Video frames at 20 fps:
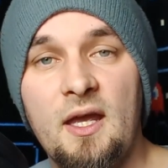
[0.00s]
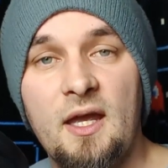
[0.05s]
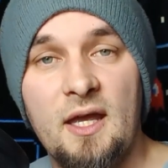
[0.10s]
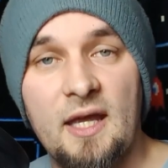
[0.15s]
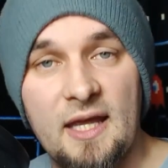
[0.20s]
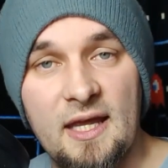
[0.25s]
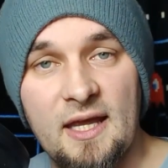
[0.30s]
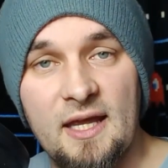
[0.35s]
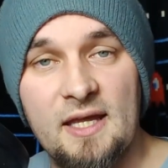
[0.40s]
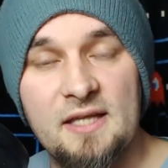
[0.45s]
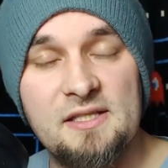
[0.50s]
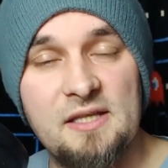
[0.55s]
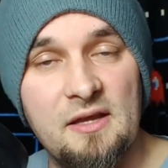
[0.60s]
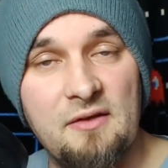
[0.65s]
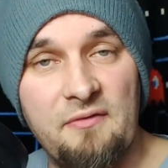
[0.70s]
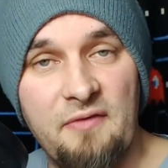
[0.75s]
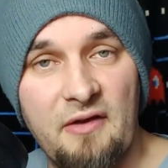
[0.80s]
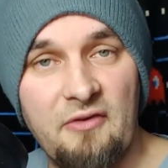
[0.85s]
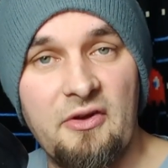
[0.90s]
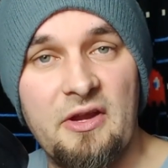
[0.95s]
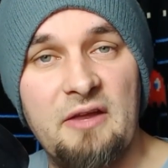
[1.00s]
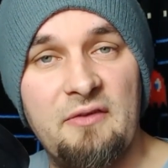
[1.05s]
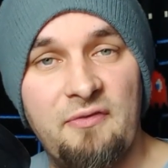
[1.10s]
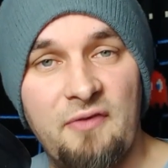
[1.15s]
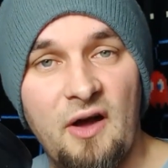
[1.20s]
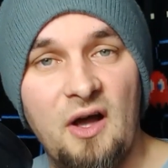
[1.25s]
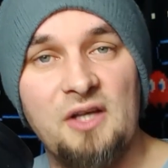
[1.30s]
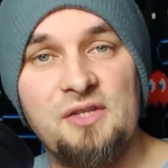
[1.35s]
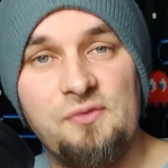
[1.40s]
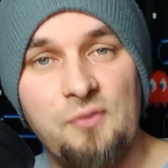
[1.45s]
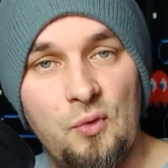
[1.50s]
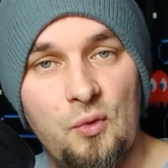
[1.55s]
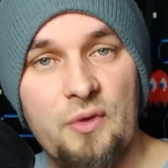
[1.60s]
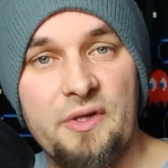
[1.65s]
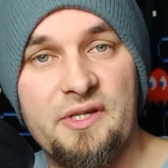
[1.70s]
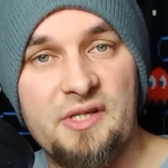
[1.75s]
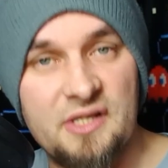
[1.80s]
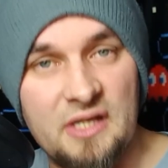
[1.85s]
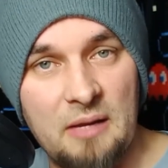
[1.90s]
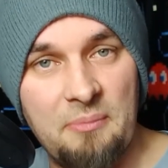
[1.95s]
here is a very fast forward
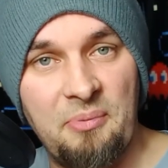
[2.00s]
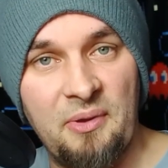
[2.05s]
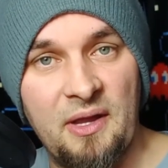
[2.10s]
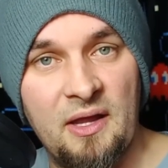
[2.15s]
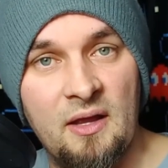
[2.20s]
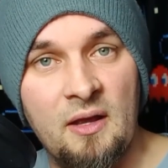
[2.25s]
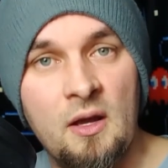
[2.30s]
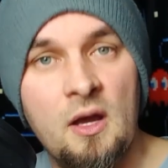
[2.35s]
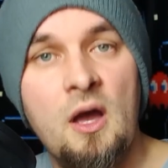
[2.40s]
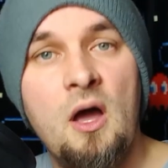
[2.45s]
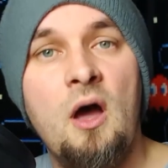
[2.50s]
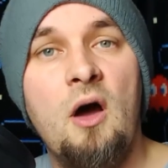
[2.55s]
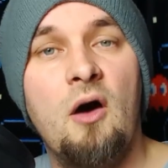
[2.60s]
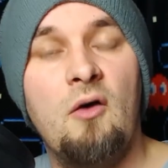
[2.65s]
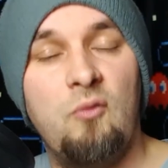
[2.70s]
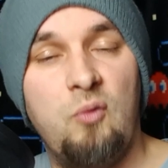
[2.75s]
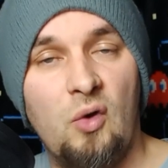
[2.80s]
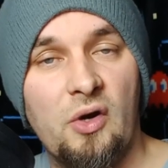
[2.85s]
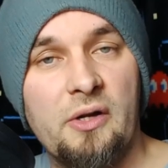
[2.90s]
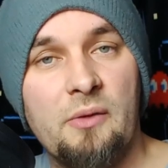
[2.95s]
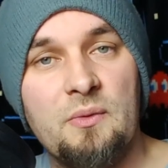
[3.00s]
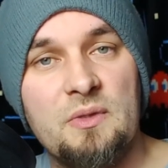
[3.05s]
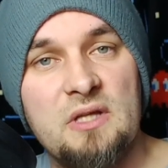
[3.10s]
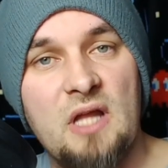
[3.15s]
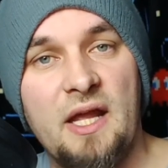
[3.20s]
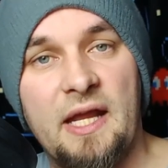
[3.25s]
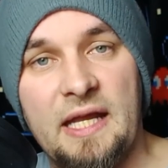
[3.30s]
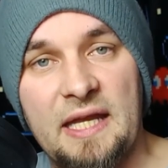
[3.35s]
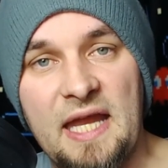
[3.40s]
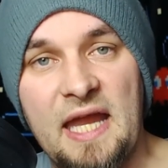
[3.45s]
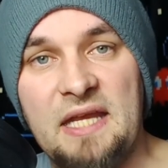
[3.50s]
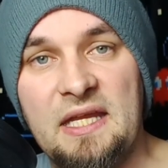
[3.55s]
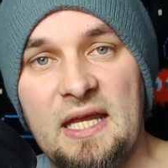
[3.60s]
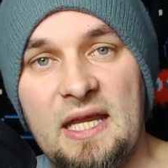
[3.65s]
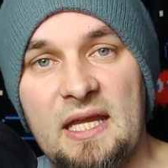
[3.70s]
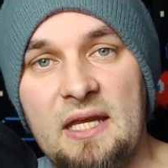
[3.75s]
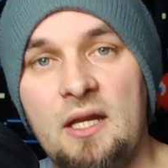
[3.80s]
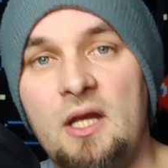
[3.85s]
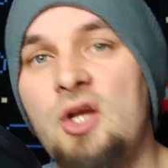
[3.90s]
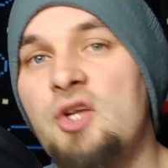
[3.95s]
snippet of what it was like in
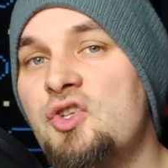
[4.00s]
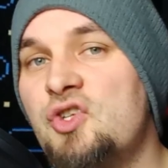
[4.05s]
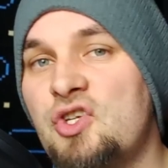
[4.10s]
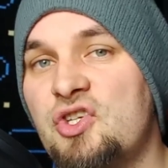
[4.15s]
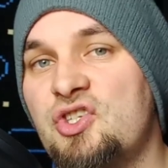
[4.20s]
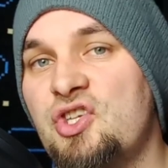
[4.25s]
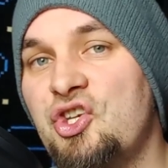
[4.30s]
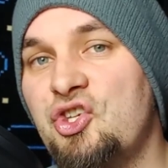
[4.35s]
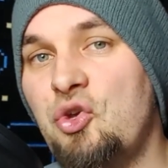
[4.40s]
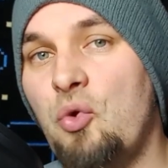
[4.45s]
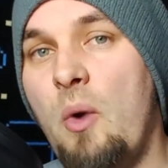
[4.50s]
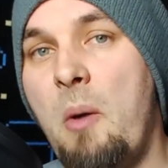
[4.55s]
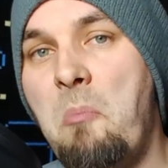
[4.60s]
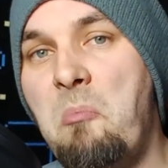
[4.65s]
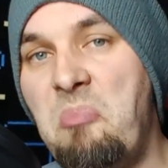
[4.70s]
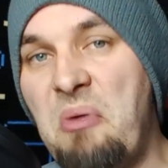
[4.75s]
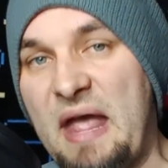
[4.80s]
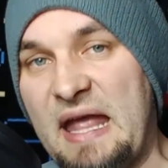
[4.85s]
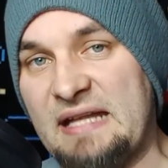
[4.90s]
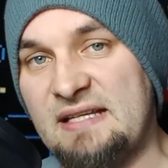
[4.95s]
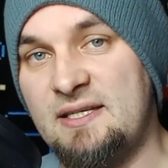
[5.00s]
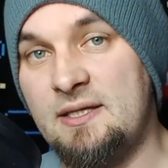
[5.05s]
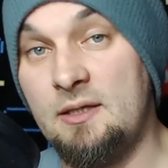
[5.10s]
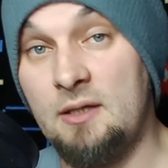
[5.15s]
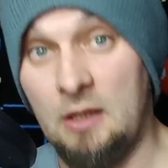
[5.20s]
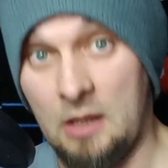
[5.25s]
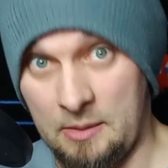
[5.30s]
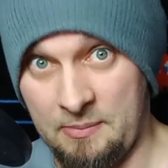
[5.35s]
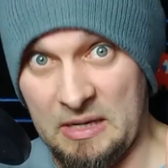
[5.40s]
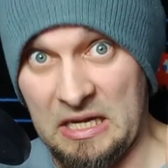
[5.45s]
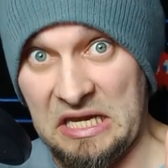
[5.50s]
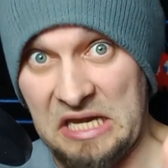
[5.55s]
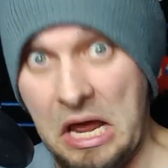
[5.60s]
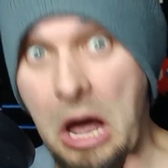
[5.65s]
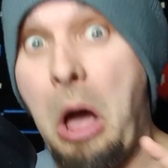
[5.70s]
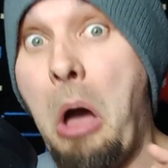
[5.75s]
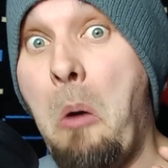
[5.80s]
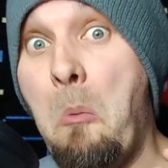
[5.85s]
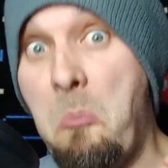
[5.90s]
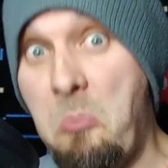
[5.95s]
editing just to do a bit, I mean
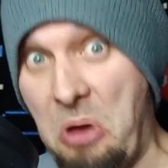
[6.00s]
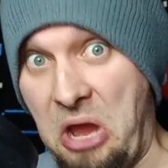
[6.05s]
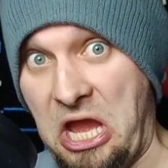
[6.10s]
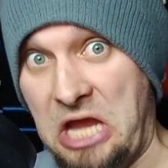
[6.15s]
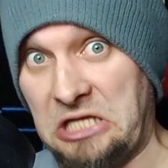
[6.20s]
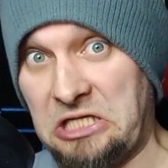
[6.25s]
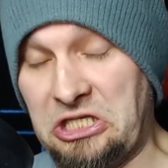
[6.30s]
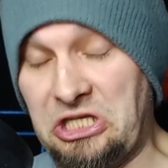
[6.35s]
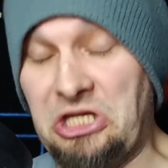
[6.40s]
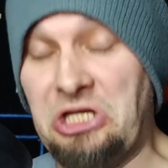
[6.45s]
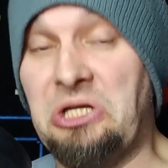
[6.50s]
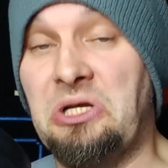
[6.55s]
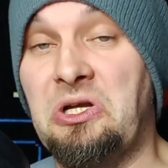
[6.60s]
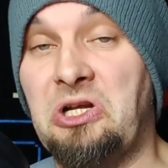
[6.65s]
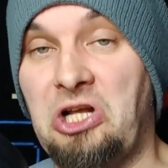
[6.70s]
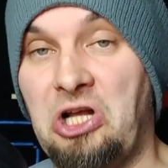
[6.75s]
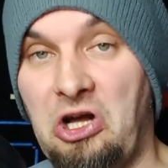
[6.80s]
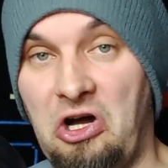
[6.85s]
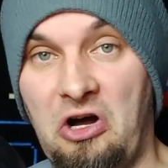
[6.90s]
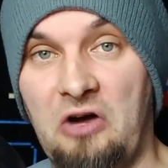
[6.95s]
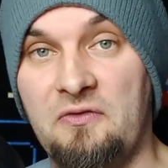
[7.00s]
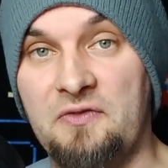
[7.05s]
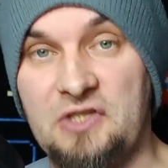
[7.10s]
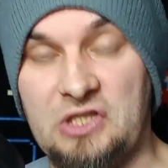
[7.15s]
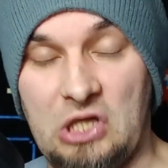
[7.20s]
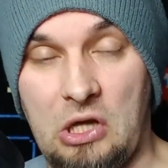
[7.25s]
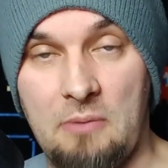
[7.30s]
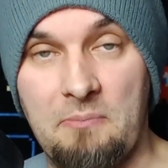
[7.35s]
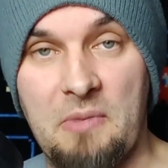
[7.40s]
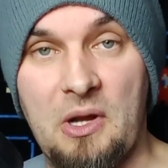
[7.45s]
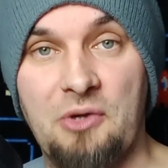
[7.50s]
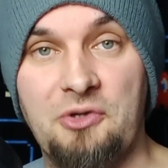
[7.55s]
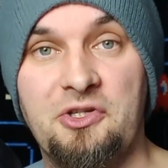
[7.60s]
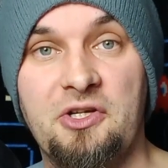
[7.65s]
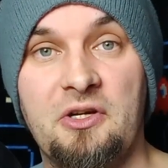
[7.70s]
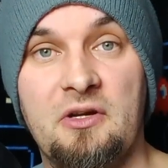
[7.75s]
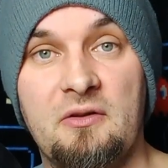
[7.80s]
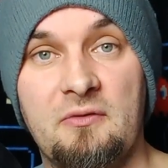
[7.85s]
a bit, of stop motion